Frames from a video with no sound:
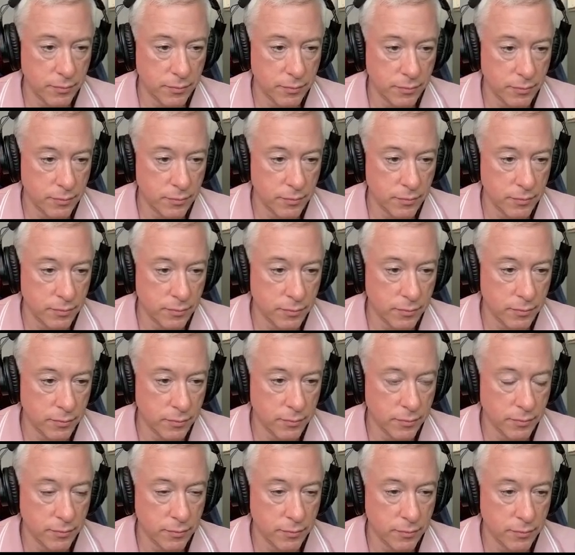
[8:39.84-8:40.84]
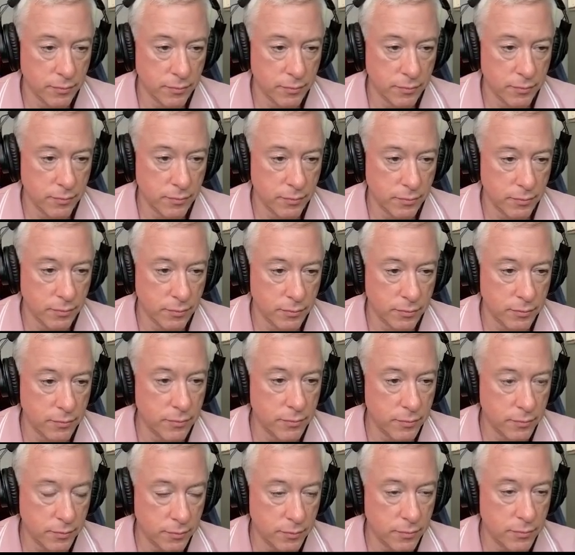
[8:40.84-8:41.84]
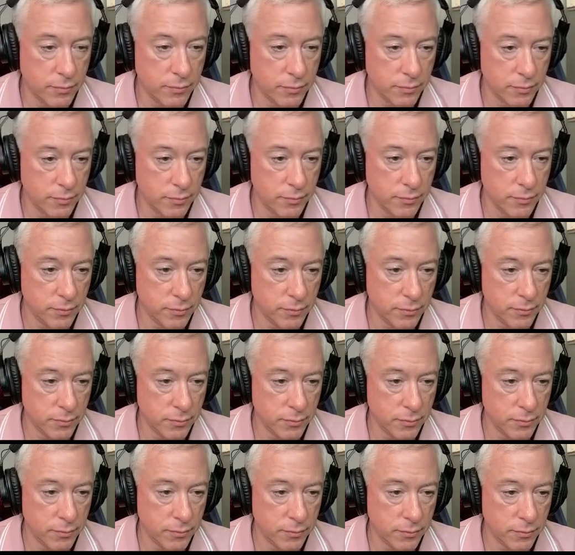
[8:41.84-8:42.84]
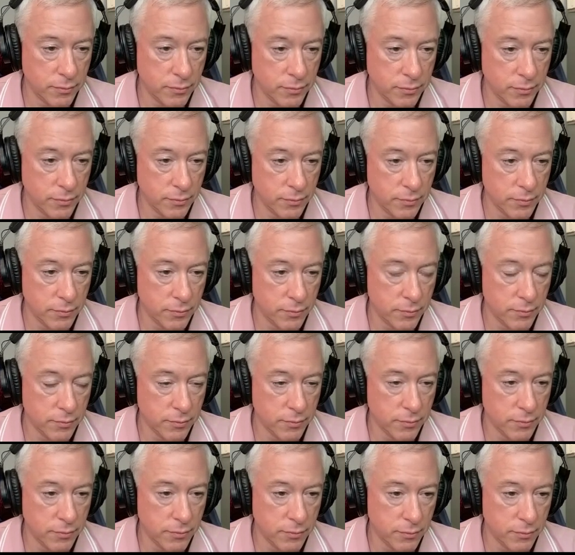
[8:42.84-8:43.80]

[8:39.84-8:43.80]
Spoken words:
This person isn't speaking.